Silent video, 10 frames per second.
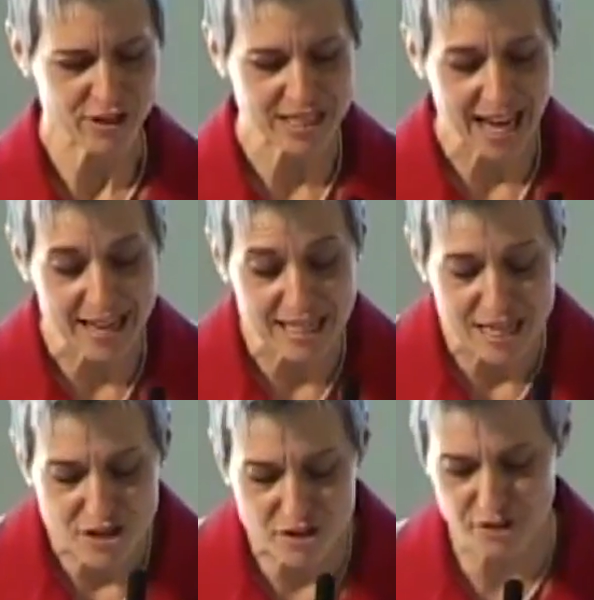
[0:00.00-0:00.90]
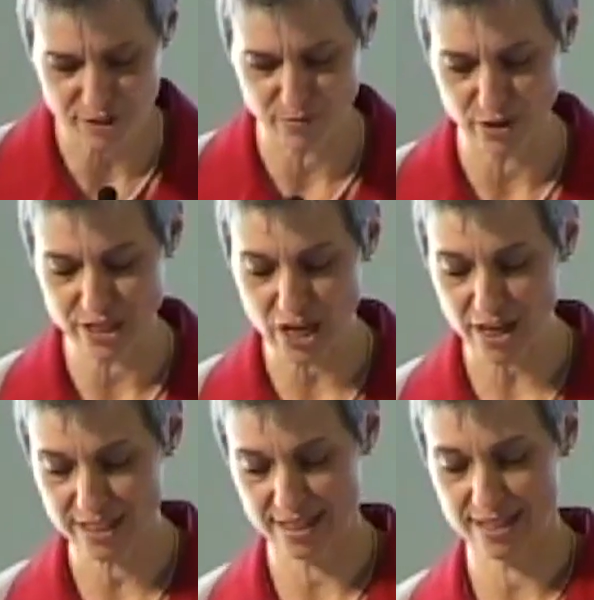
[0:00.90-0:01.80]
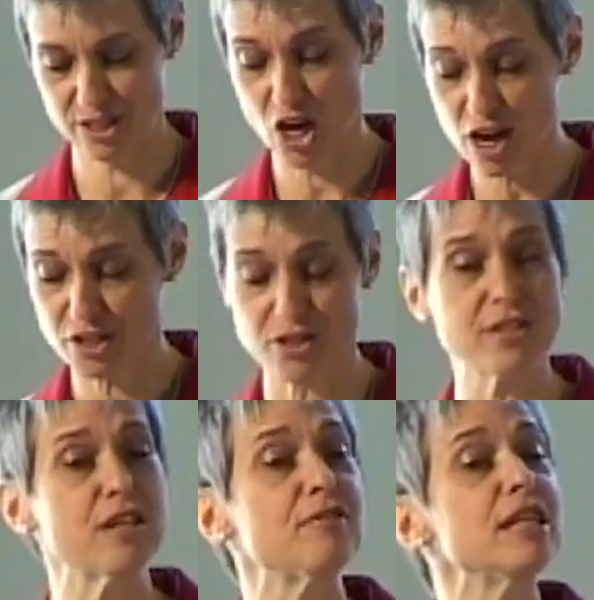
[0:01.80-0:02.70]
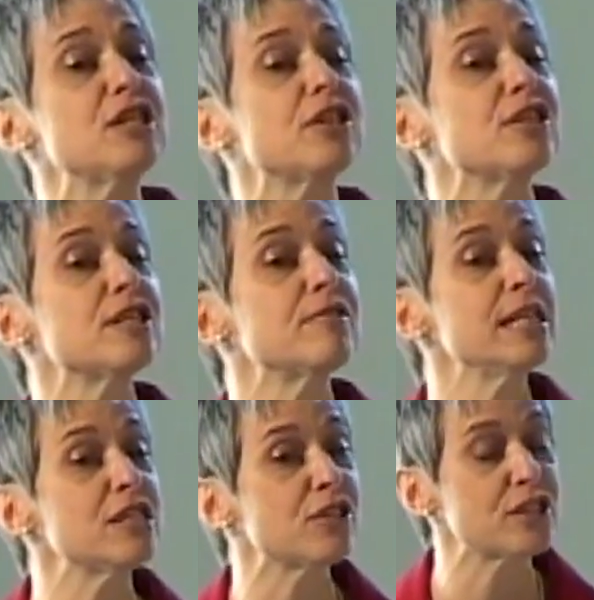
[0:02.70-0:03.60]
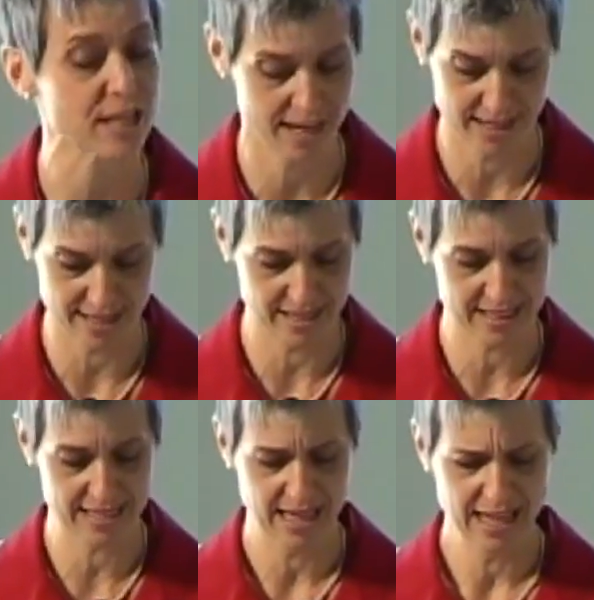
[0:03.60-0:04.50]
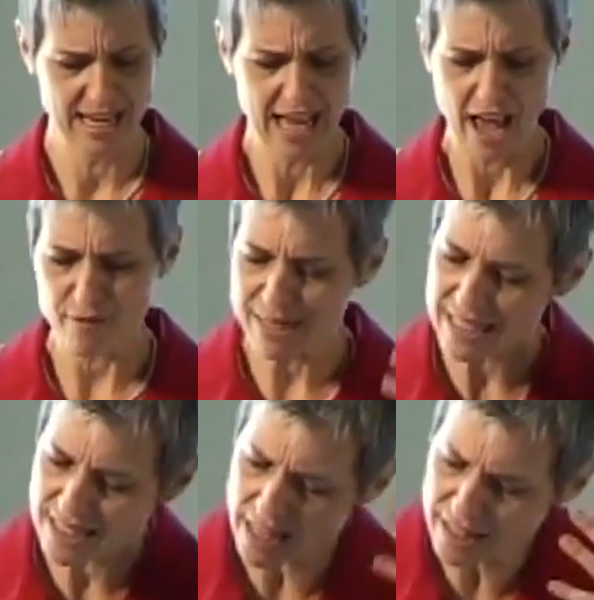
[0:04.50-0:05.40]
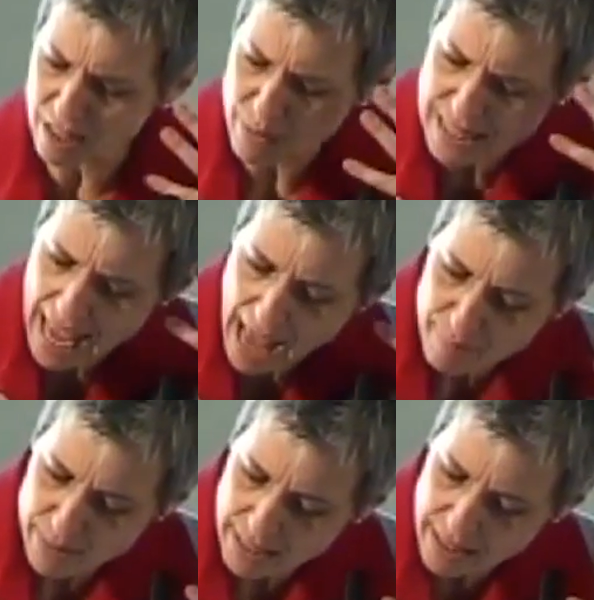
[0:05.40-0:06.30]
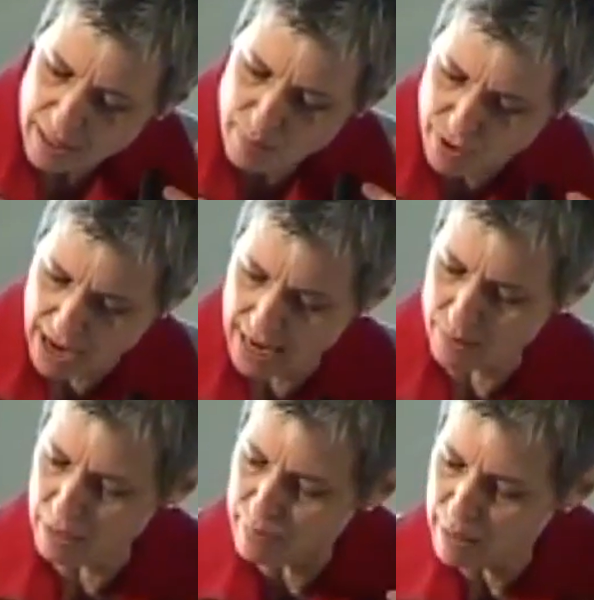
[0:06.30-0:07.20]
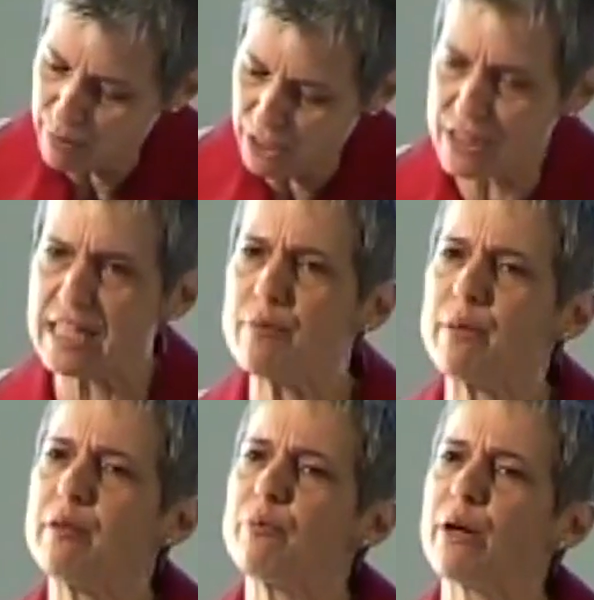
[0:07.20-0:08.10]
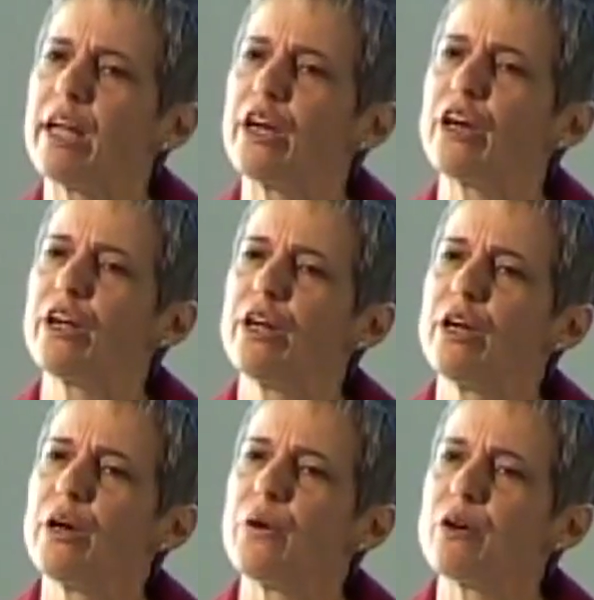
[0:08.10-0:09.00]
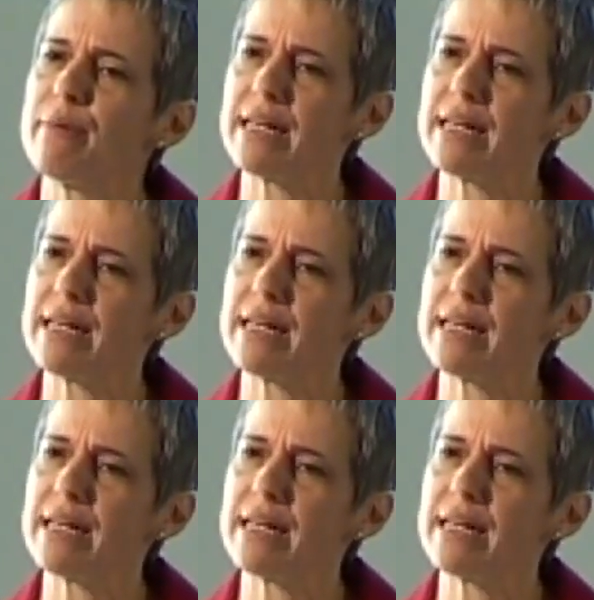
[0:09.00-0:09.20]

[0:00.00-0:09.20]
For 10 years or more, doctors and research scientists have been studying what's happening in the brain when people are deep in prayer or